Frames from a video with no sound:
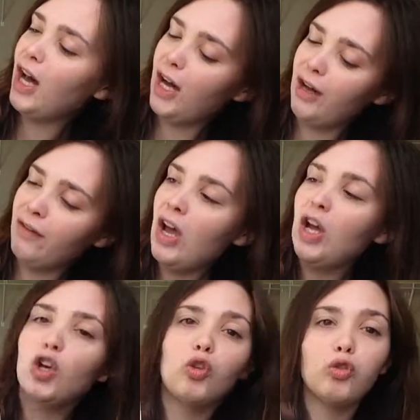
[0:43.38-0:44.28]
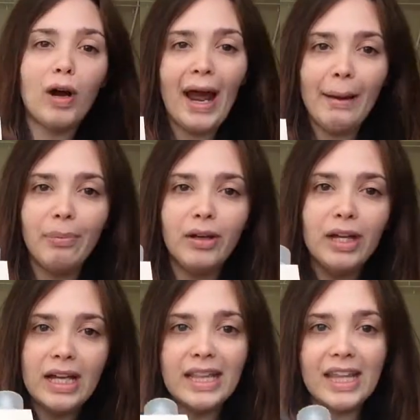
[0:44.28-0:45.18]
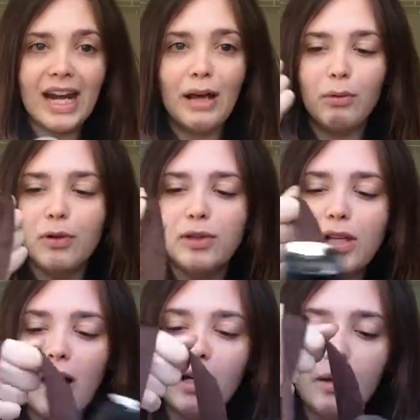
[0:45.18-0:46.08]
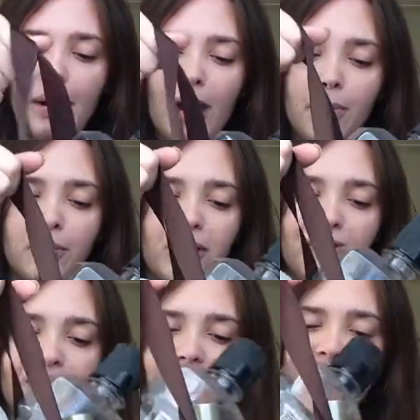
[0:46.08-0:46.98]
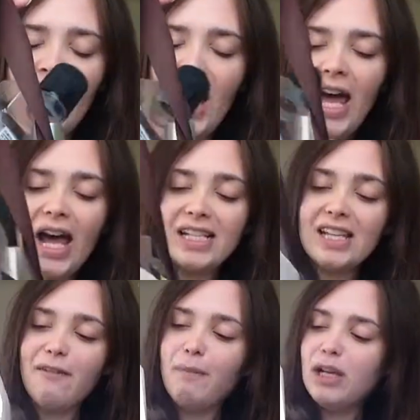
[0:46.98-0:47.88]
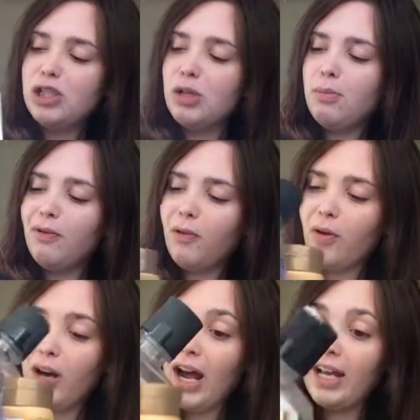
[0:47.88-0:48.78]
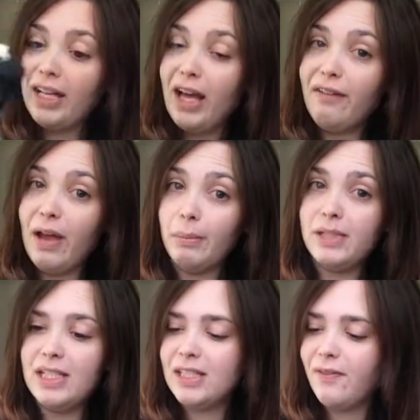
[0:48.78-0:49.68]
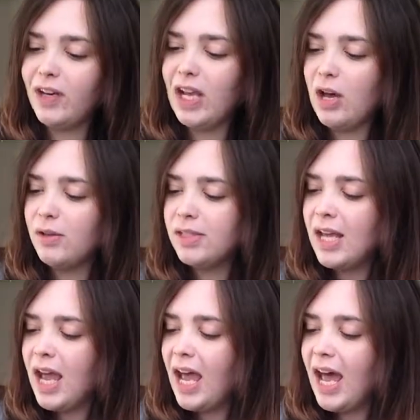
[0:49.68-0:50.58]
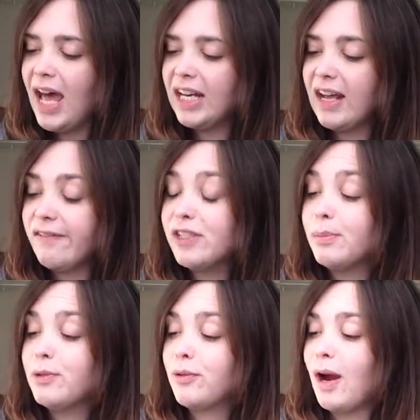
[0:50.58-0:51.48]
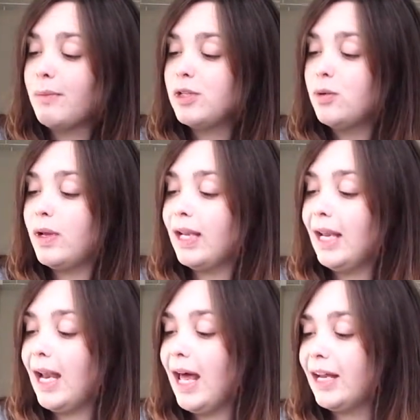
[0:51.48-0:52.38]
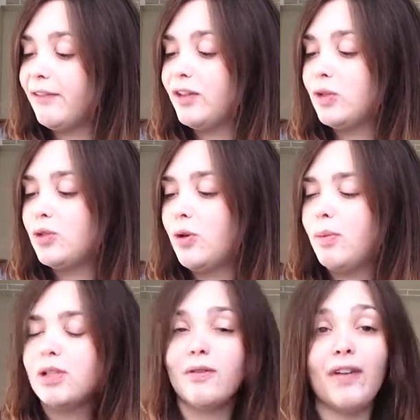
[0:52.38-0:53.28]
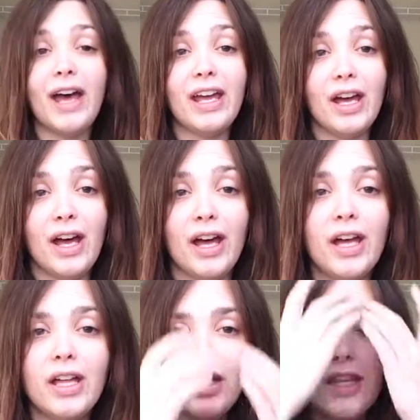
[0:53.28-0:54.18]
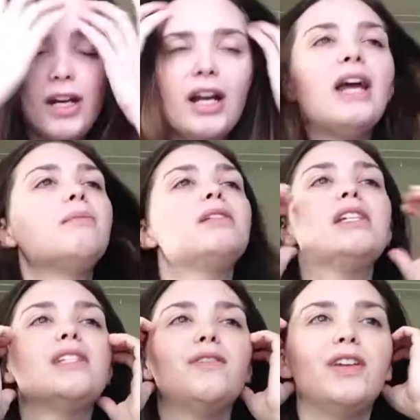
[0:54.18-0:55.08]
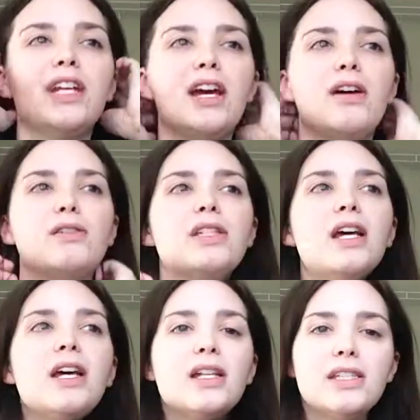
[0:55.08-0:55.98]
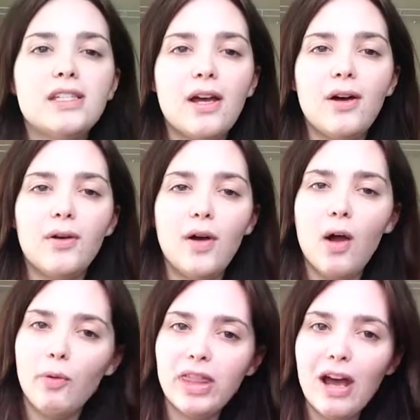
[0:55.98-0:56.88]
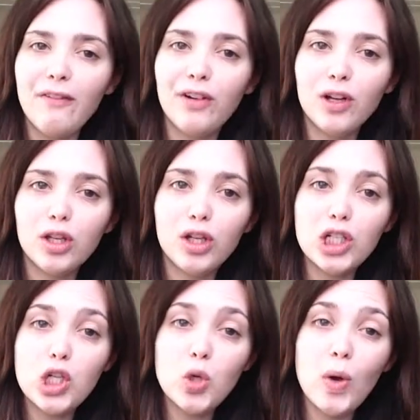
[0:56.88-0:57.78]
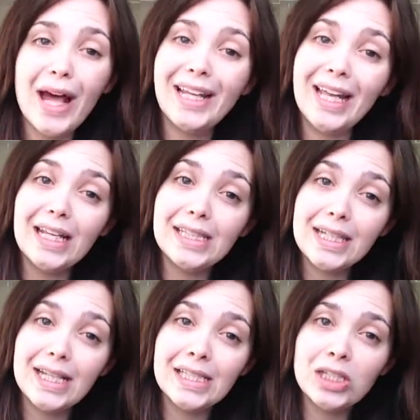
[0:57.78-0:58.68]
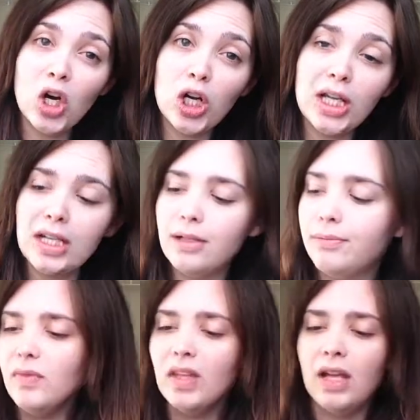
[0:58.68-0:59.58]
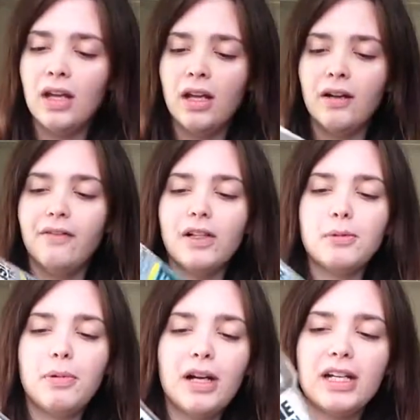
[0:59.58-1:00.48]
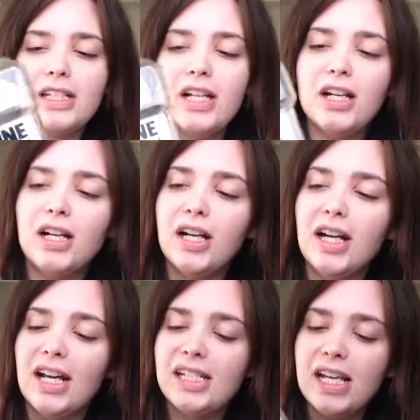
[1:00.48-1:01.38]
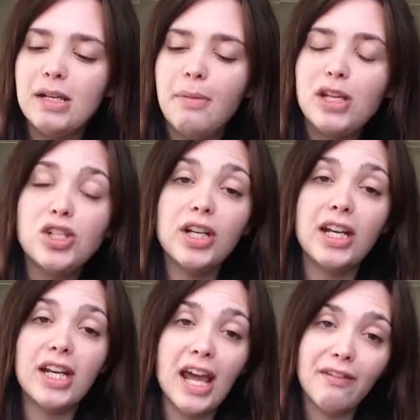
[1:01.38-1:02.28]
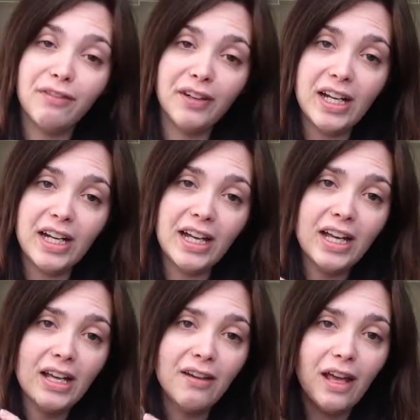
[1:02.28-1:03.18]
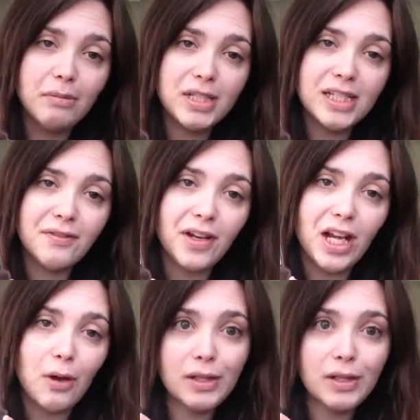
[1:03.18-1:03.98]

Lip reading: of crap that I will talk about briefly. As I've mentioned before, I love Empties videos, and I've subscribed to a lot of YouTubers via their Empties videos. So without further ado, let's get started. First product here, and I tend to mention in every Empties video,